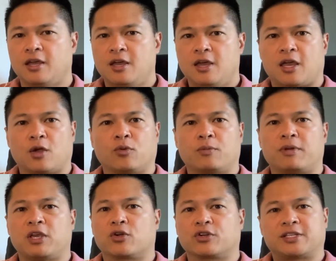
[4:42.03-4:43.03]
It would be
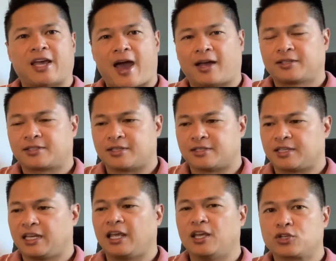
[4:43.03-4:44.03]
your taxes and
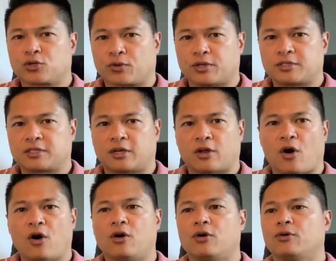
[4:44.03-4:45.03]
insurance and
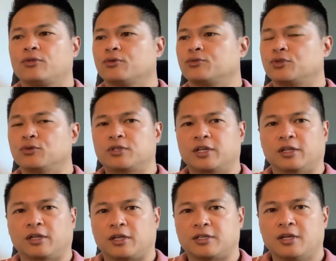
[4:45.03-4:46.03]
all those
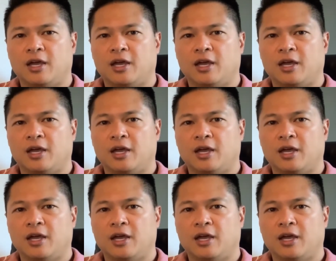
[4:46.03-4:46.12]
utilities.